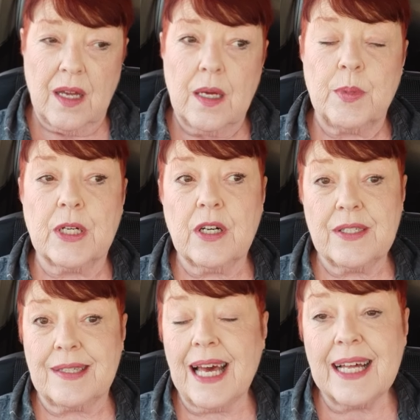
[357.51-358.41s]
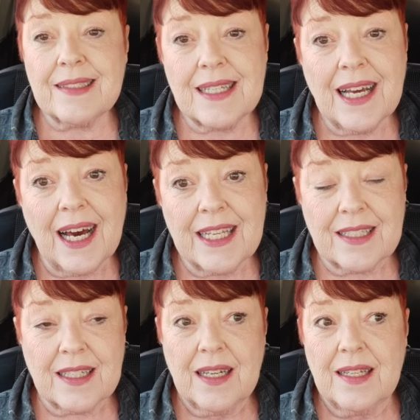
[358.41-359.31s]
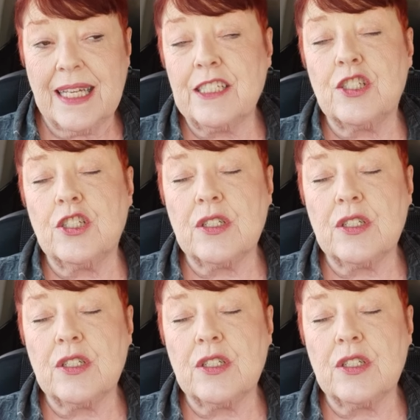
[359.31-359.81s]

Because that's not, that should